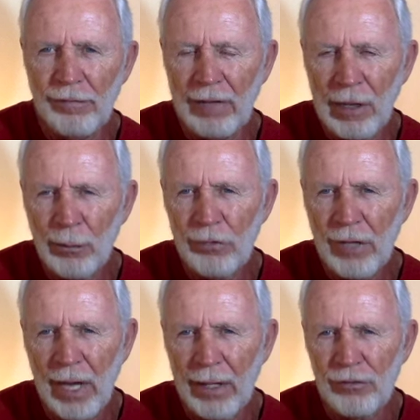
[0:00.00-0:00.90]
Flowers
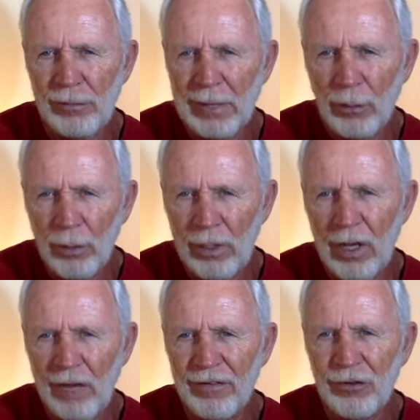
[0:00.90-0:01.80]
has about what
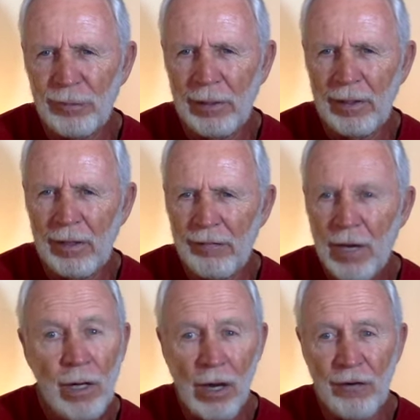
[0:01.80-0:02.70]
Calvinists believe,
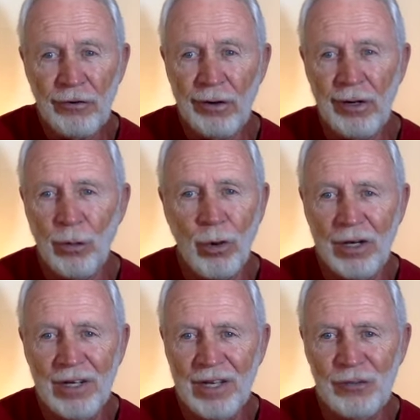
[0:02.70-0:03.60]
contrary to
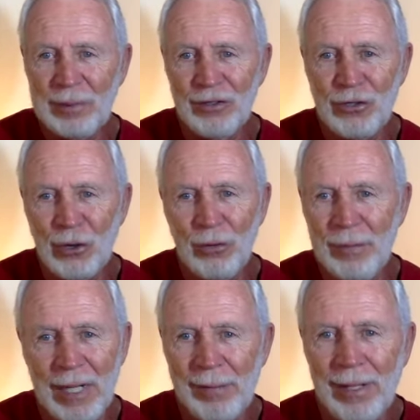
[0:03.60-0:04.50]
what he's been told
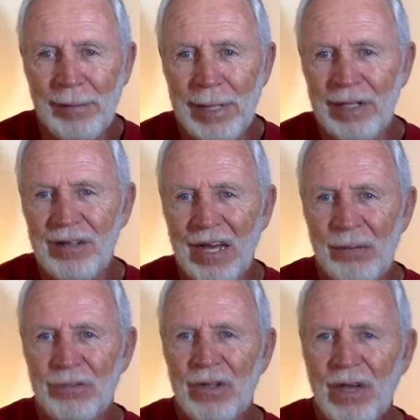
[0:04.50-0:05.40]
many, many, many
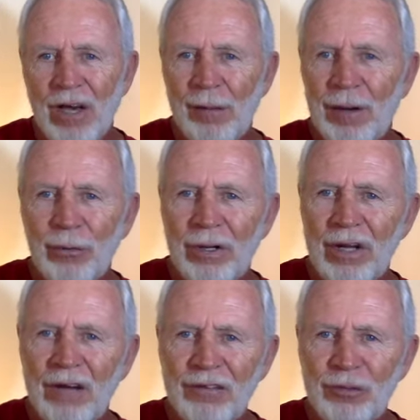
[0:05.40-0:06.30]
times about what
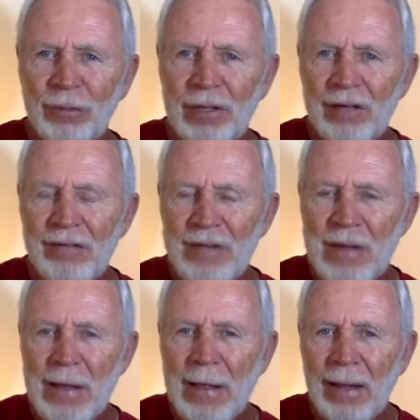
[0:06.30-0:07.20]
Calvinists believe.
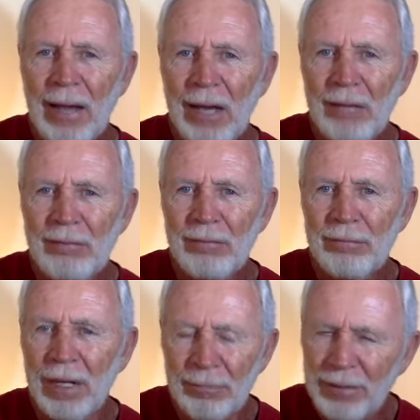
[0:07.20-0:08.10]
Um,
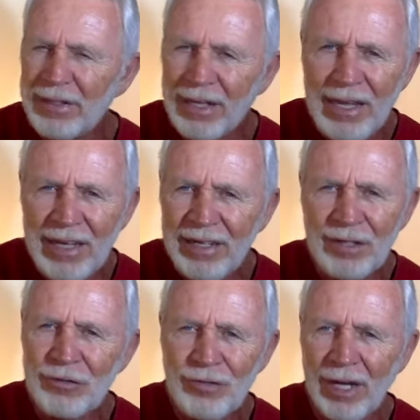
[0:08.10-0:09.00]
but but the keen
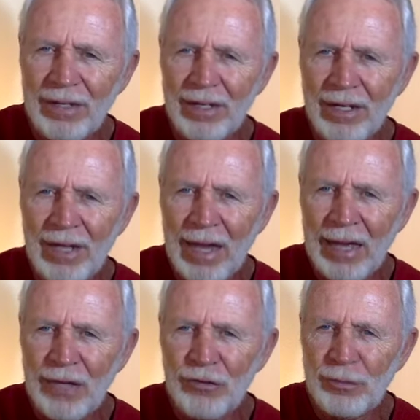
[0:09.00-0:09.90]
insight that he
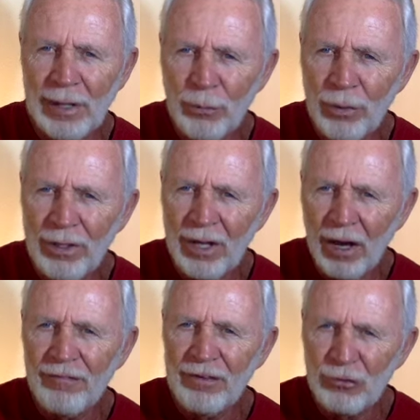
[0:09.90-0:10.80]
has about what
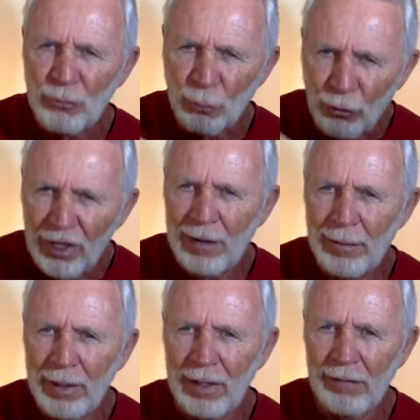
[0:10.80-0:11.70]
Calvinists really
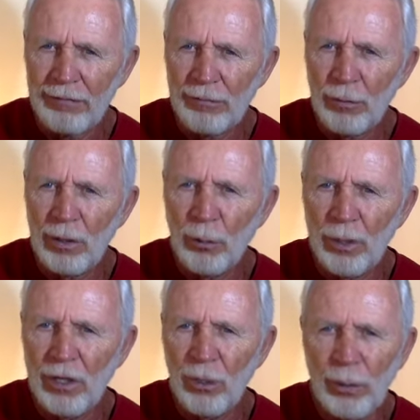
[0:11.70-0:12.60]
believe, we,
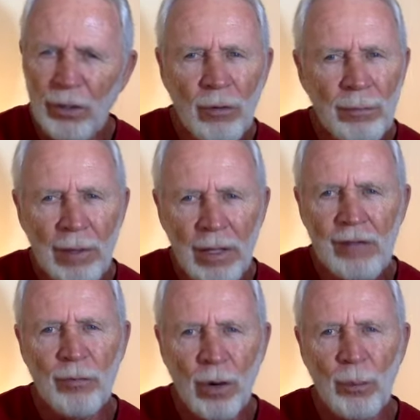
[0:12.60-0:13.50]
we, you know, we don't
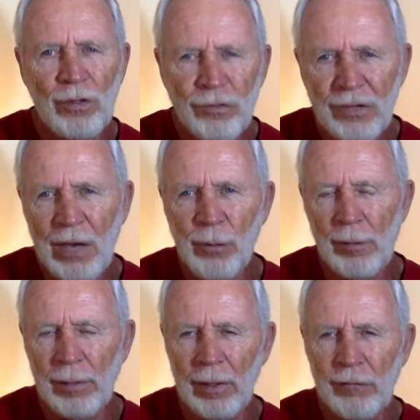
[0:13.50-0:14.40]
believe what we say we
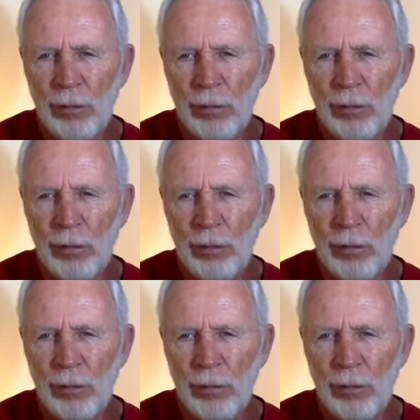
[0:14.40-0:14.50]
believe.